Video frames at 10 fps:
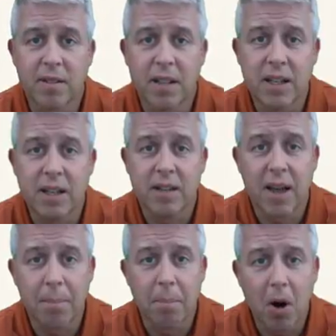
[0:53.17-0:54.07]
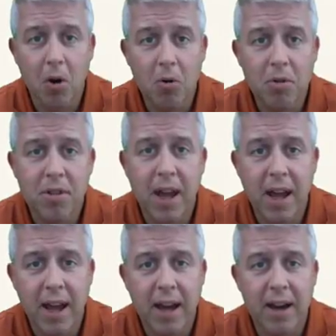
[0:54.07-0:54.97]
They both
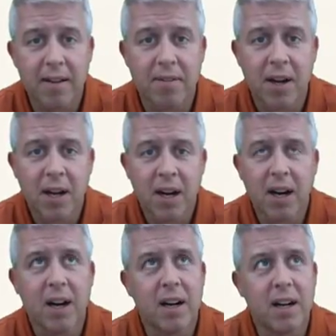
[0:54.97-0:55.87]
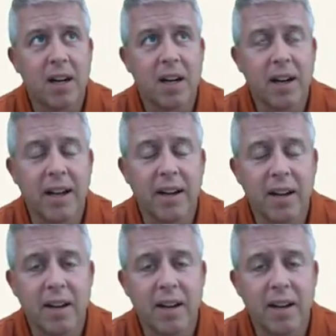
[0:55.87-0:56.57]
have a